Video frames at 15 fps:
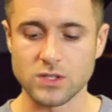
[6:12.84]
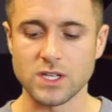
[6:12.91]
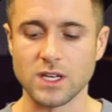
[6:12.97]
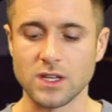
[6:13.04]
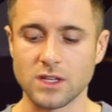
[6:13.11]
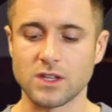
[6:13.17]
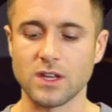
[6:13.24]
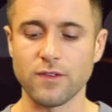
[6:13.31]
you
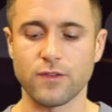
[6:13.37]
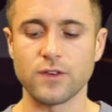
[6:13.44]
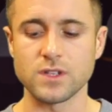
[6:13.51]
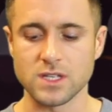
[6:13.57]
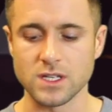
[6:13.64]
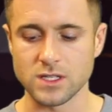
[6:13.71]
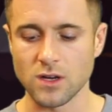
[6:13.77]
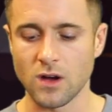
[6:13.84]
see the
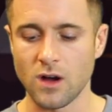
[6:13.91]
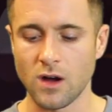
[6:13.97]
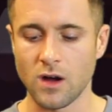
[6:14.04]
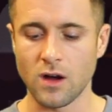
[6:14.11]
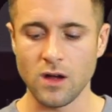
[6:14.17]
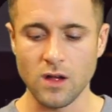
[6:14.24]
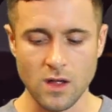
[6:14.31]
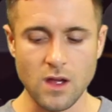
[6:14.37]
differences
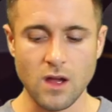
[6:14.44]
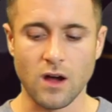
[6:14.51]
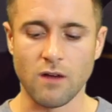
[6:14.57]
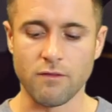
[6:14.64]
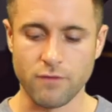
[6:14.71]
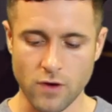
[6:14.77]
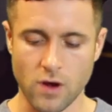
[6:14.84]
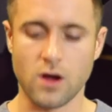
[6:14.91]
are
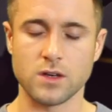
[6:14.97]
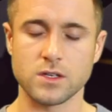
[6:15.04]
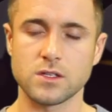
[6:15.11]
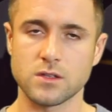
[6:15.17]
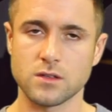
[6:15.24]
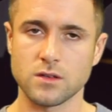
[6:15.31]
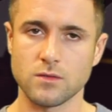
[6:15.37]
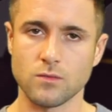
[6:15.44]

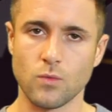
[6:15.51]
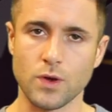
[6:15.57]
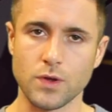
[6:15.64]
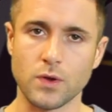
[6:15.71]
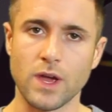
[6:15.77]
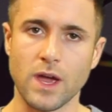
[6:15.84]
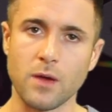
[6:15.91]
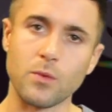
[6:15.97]
vast. What
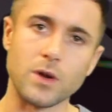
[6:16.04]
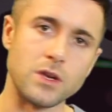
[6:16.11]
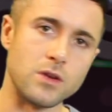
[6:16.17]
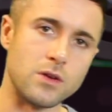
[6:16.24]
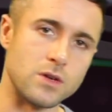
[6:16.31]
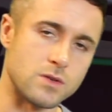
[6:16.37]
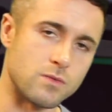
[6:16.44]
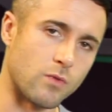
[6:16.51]
you're getting when you
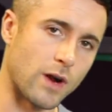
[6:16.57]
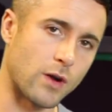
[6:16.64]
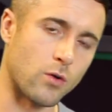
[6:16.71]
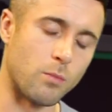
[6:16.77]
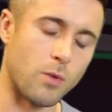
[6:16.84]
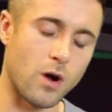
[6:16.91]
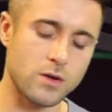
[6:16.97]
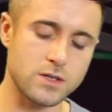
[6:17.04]
use
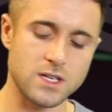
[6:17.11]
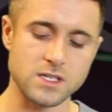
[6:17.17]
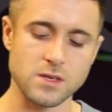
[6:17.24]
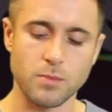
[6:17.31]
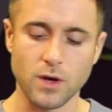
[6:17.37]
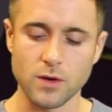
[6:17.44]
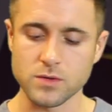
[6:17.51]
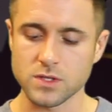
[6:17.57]
RekordBox as
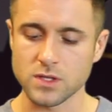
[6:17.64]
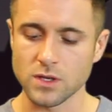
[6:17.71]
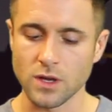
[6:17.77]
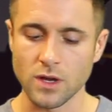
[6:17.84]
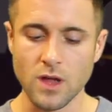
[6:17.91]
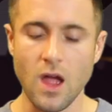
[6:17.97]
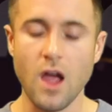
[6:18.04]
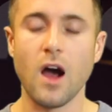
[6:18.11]
opposed
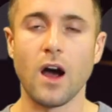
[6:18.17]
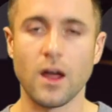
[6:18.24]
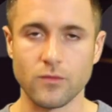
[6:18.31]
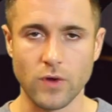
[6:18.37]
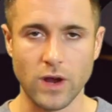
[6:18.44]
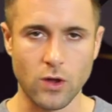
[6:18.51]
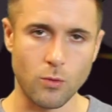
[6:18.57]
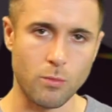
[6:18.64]
to
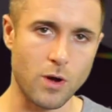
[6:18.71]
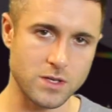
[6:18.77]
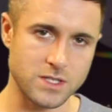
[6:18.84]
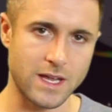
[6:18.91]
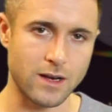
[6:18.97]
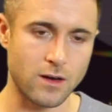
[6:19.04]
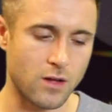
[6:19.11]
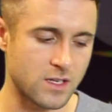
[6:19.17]
un-RekordBox
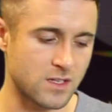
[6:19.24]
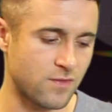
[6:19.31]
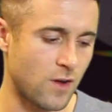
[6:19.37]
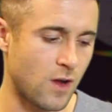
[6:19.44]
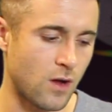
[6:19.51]
analysed